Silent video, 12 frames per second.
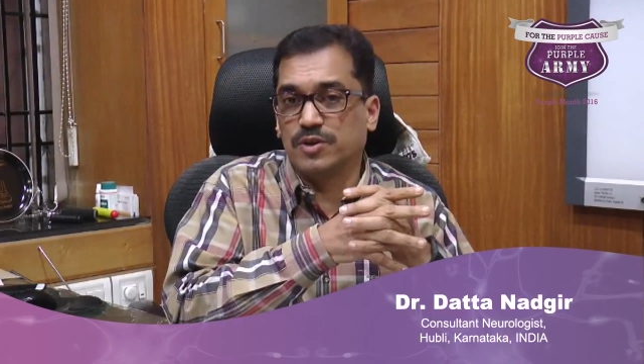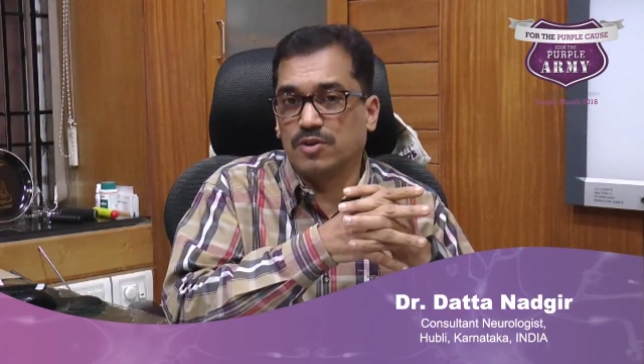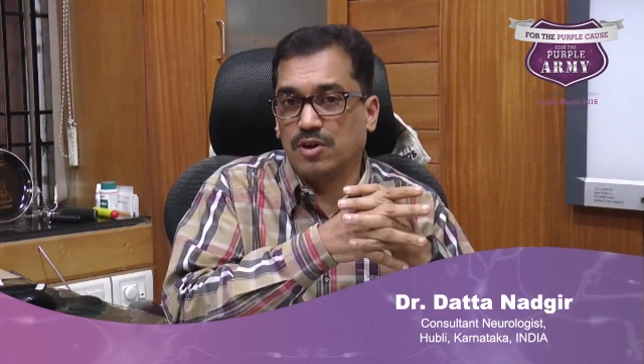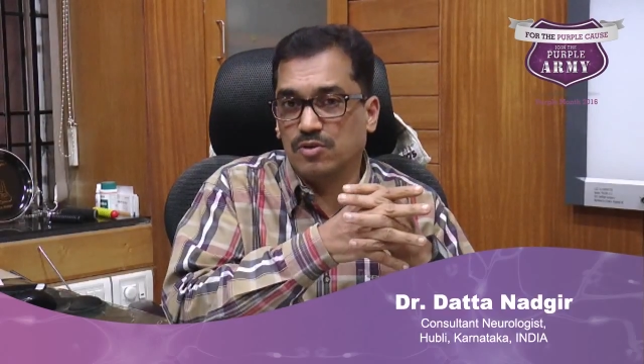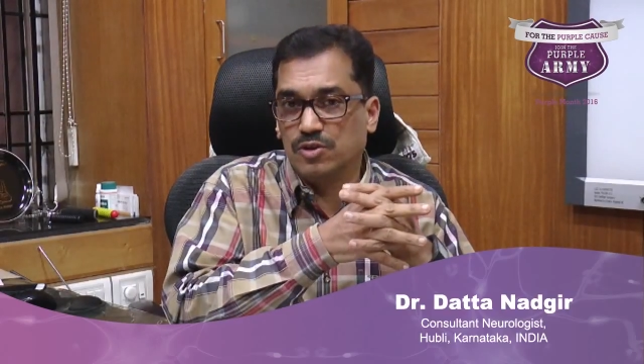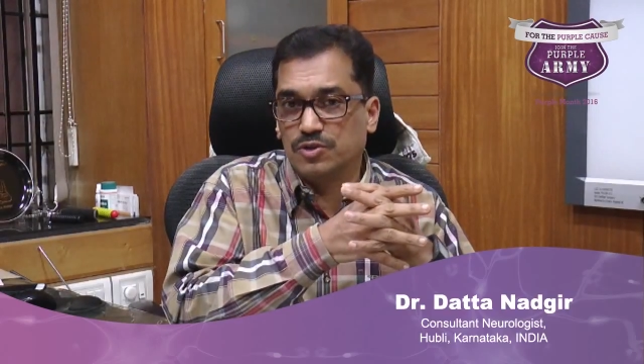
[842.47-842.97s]
to
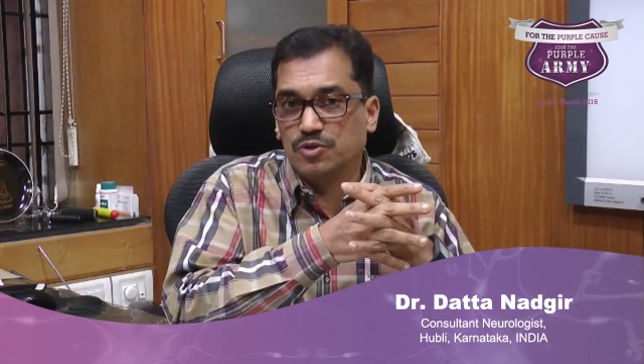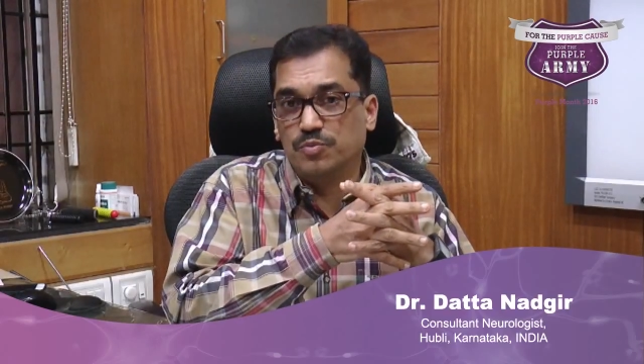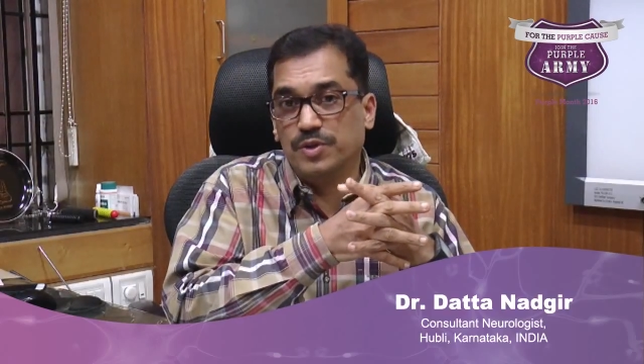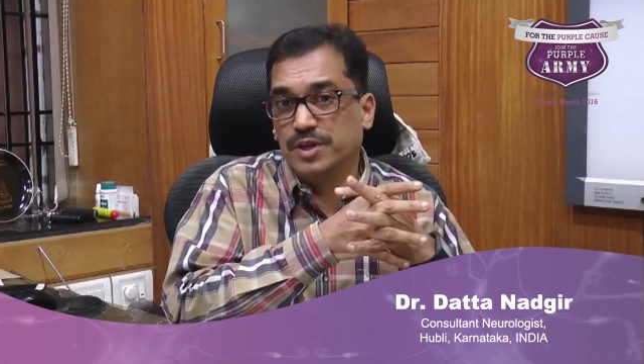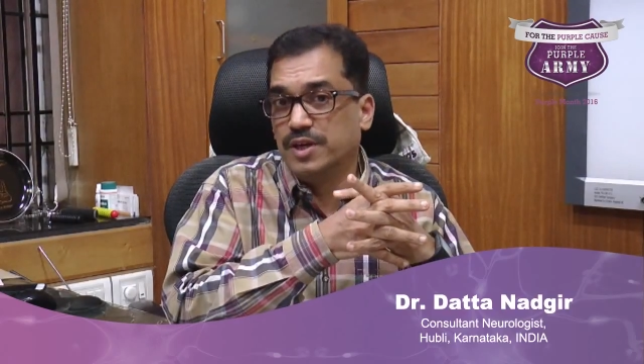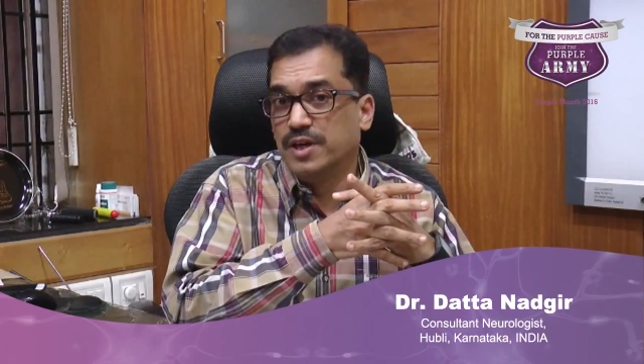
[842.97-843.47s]
alcohol, should
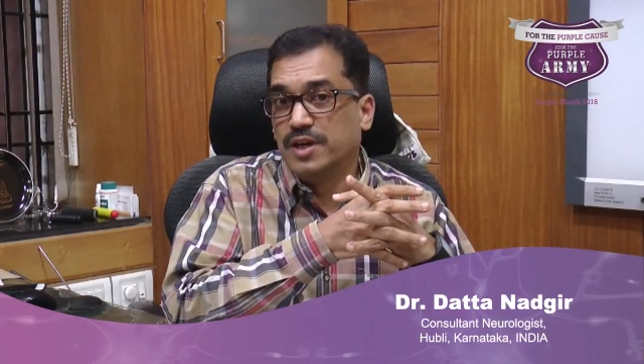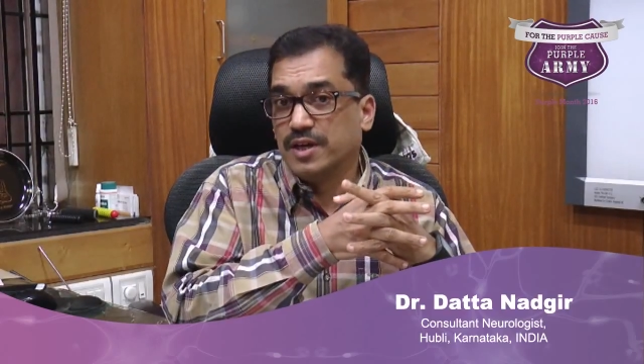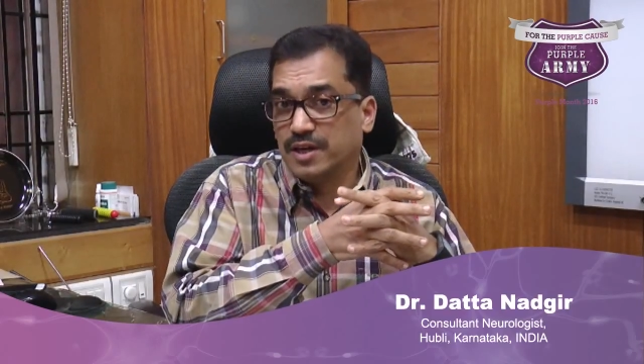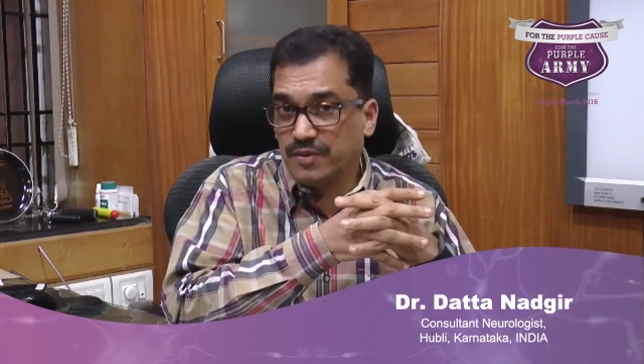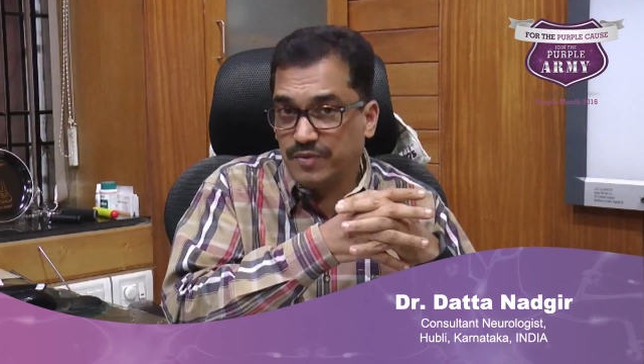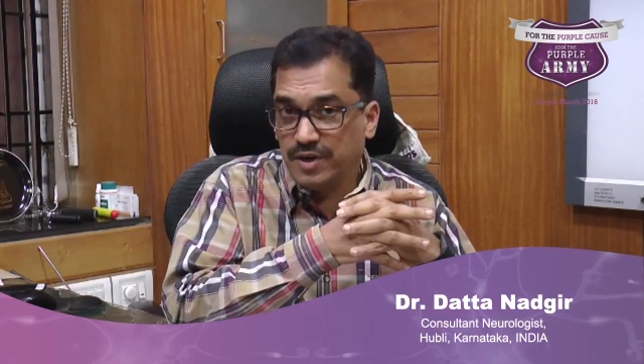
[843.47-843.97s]
be
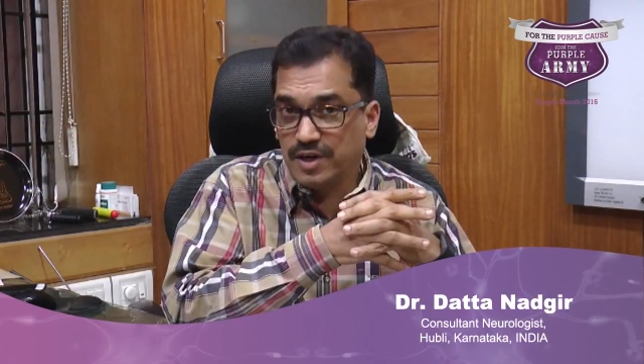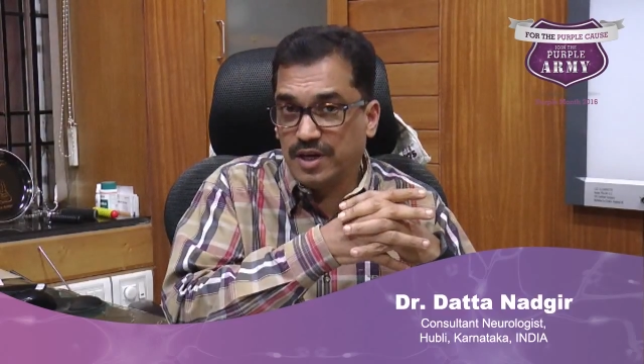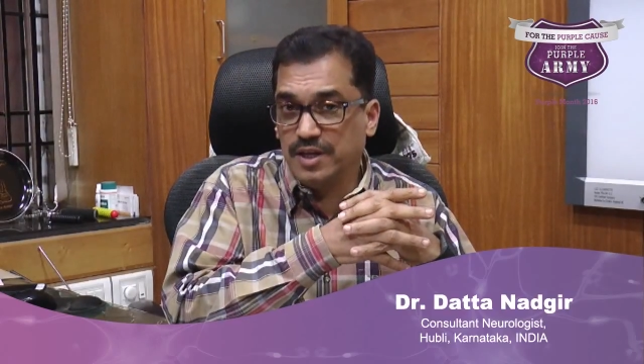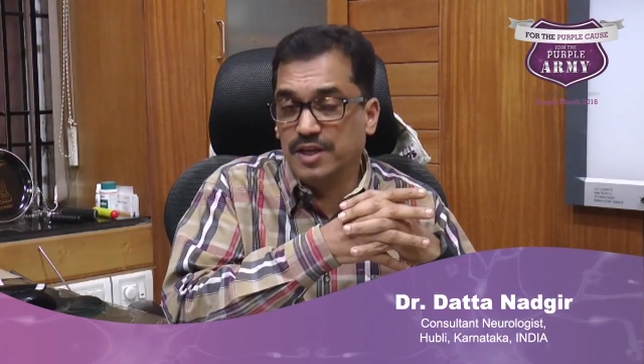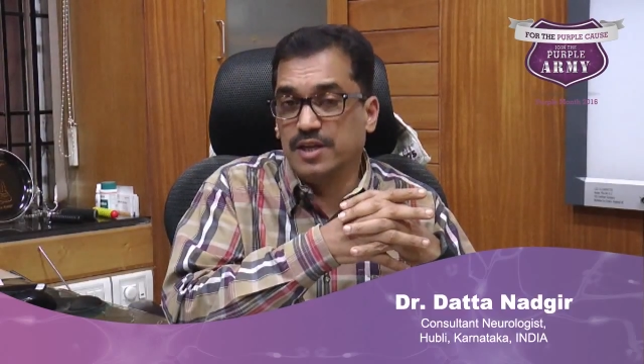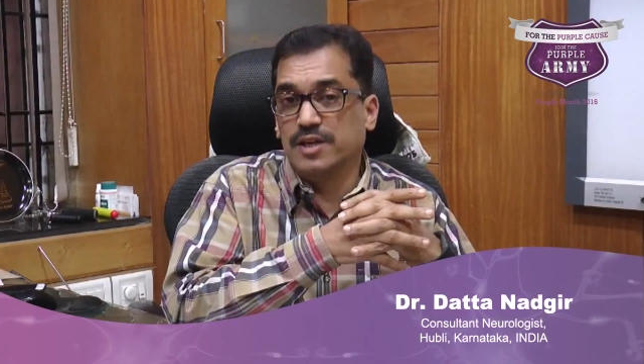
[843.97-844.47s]

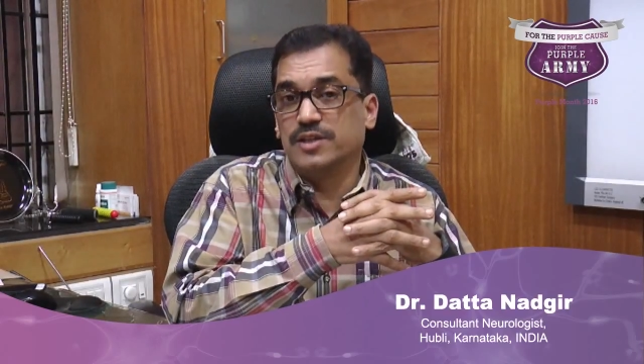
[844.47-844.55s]
definitely